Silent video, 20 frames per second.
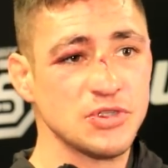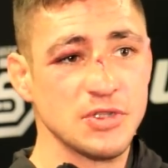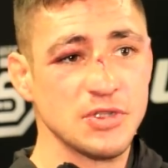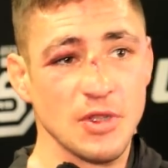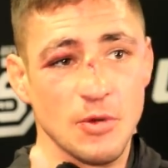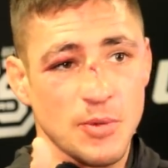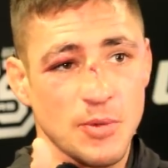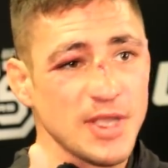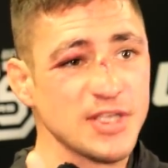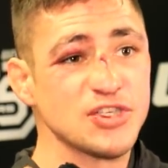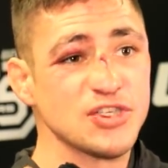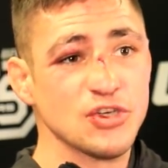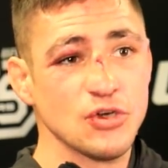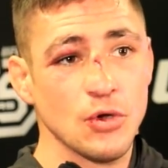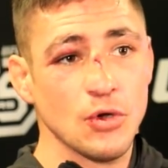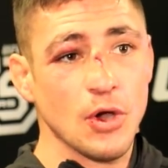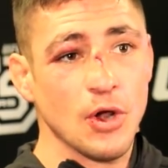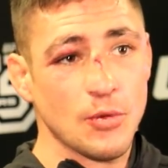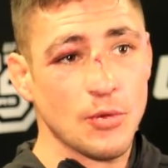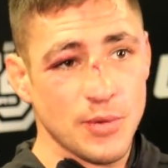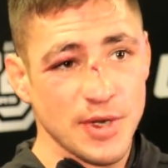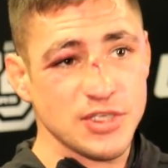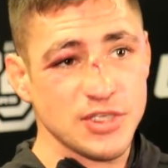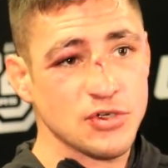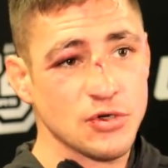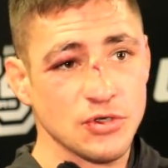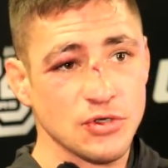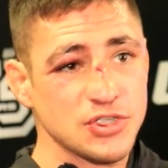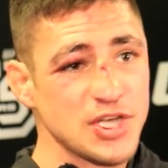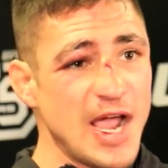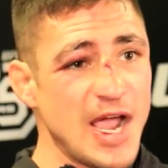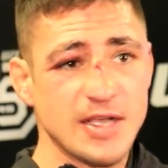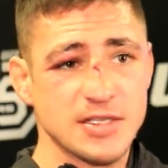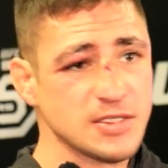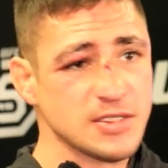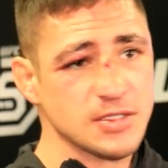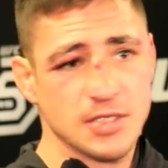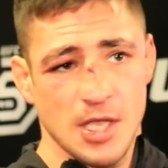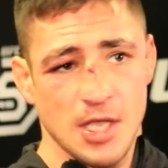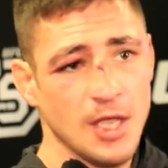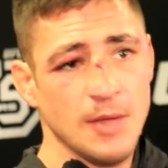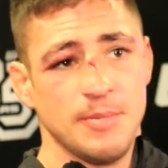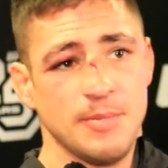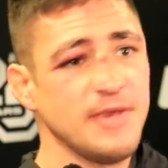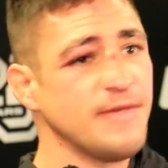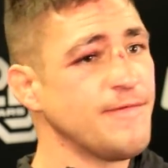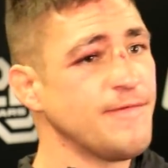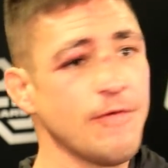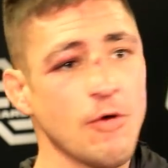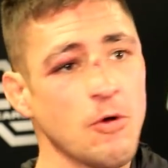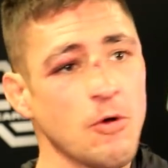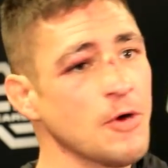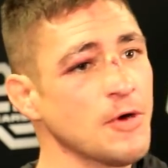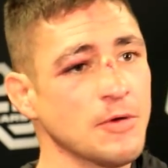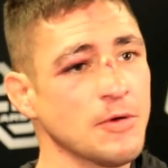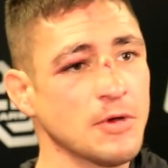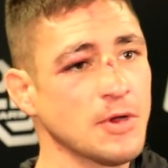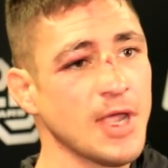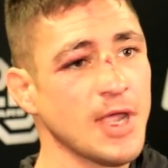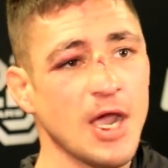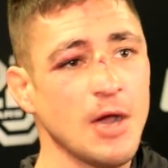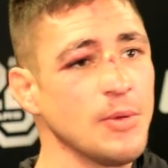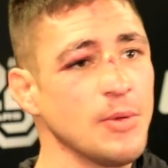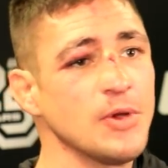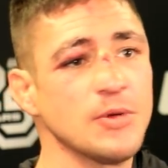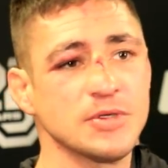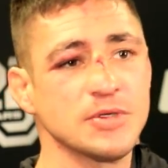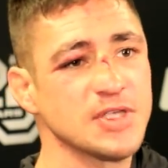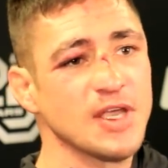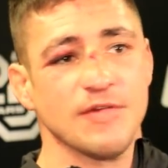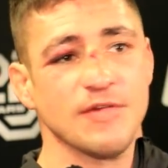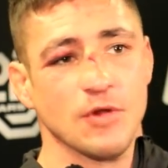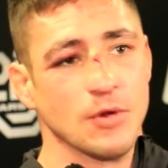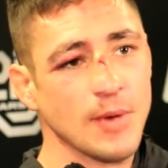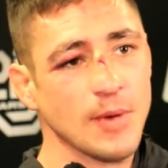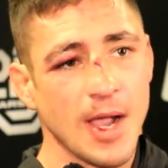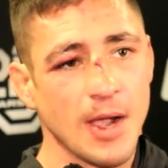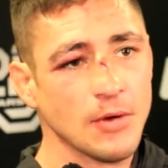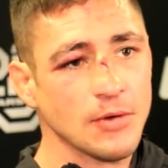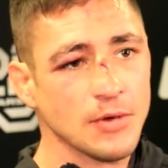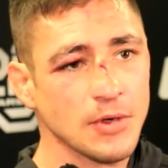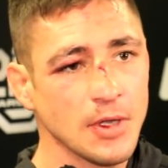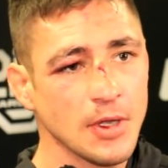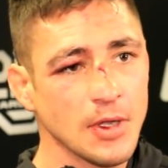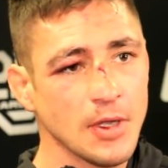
the original Jacksons, before Cowboy was ever around.